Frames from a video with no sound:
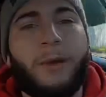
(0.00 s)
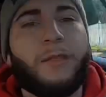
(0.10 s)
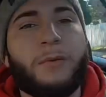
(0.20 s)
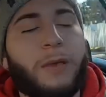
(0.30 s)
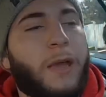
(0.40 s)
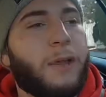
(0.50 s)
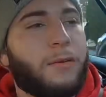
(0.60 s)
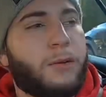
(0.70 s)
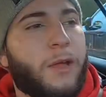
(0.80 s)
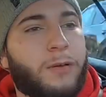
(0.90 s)
by the way. I
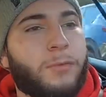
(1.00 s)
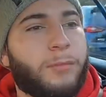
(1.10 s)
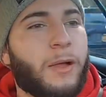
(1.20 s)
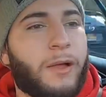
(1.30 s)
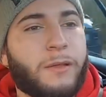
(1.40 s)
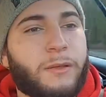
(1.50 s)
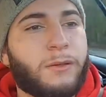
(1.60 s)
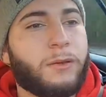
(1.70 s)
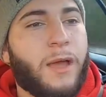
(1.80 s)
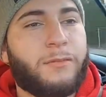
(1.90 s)
don't buy,
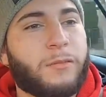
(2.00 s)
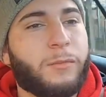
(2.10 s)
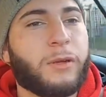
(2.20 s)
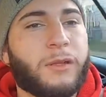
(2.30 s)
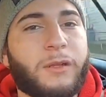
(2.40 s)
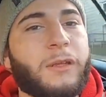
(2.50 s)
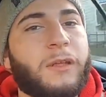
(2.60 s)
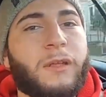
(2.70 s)
you know, aftermarket